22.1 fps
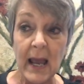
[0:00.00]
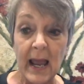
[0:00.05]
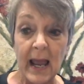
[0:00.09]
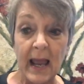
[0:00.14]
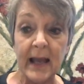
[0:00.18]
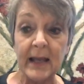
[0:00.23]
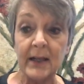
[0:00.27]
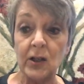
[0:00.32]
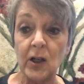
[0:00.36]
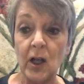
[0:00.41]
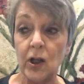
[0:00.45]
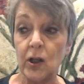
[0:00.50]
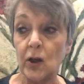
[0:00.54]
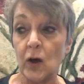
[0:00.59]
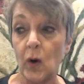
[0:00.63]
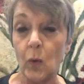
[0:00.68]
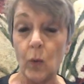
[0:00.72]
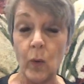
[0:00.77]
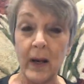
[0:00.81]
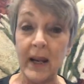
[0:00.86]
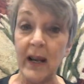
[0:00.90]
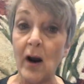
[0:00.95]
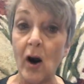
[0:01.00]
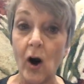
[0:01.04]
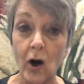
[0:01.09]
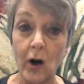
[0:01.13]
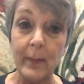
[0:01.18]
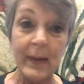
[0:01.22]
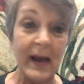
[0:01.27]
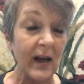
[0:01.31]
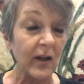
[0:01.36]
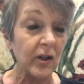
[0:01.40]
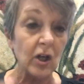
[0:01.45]
And, we are
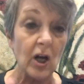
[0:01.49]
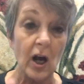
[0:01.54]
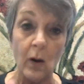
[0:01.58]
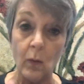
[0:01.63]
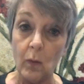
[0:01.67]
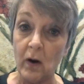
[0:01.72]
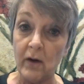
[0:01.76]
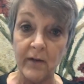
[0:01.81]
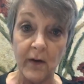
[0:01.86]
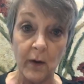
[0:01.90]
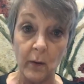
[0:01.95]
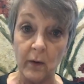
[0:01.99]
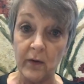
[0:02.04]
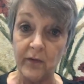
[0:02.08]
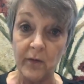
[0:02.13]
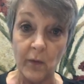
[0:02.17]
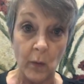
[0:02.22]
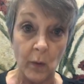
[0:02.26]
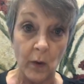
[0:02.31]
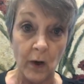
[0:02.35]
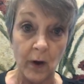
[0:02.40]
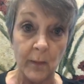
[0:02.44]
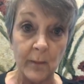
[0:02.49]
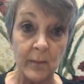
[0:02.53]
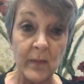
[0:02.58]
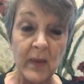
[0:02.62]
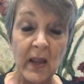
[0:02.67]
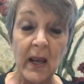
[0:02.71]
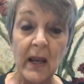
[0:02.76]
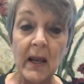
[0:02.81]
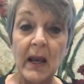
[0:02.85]
about child welfare reform.